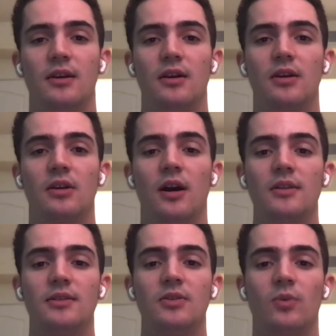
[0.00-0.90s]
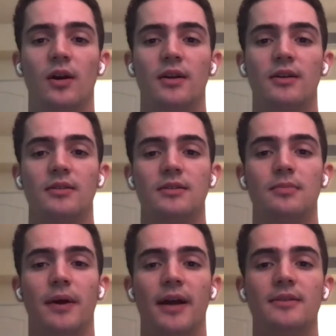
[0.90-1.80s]
causing water to
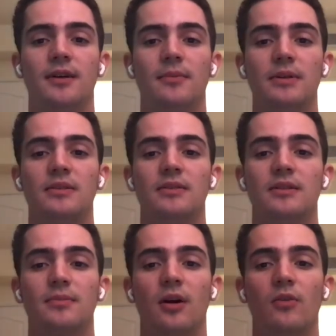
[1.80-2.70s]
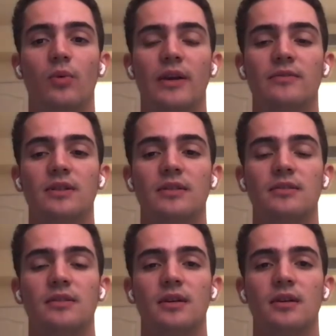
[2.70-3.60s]
pile up into small
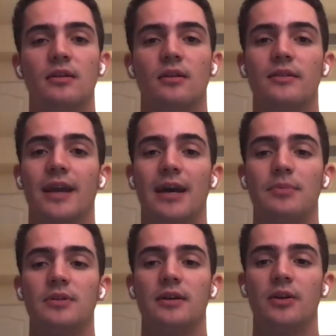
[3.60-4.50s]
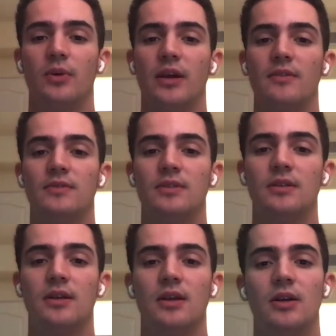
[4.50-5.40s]
wavelets called capillary waves,
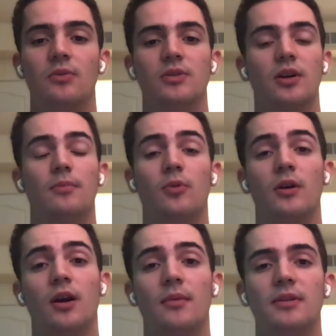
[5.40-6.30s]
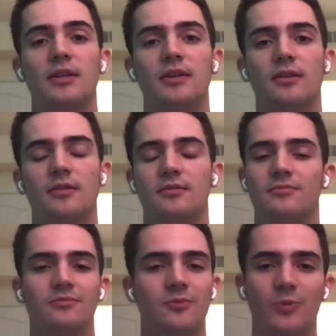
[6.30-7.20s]
which are more commonly called
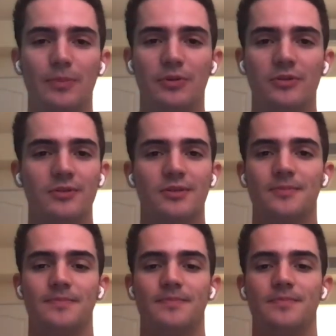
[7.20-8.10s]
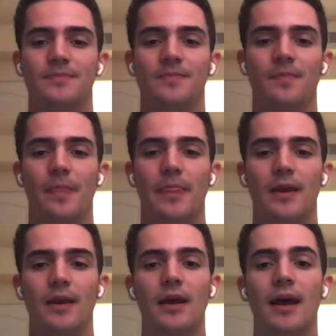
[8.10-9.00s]
ripples.
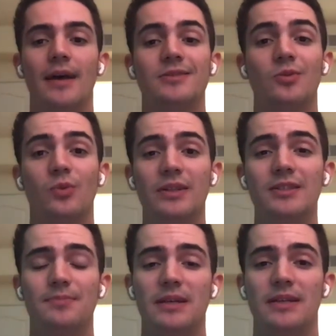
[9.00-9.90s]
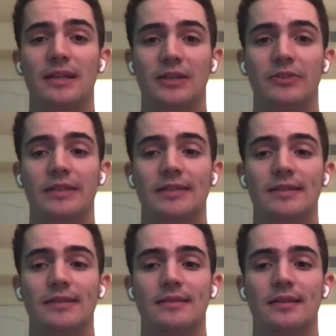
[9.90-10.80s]
As the wind speed
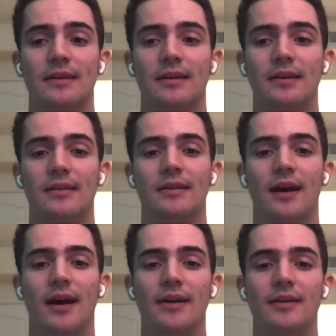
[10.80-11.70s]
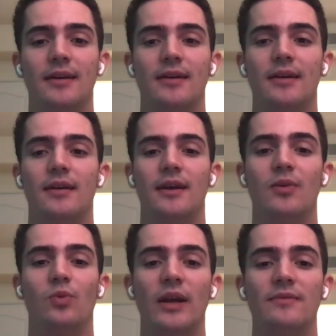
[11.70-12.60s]
increases, the height
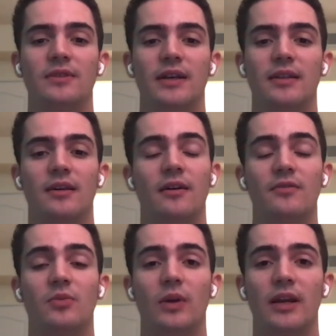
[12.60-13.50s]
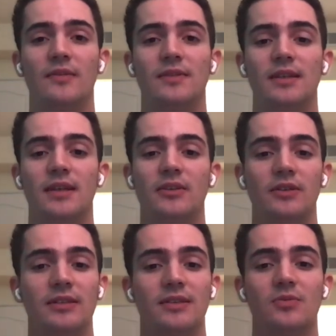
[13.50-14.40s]
and wavelength of the waves
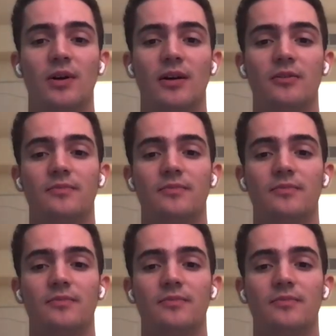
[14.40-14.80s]
increase as well.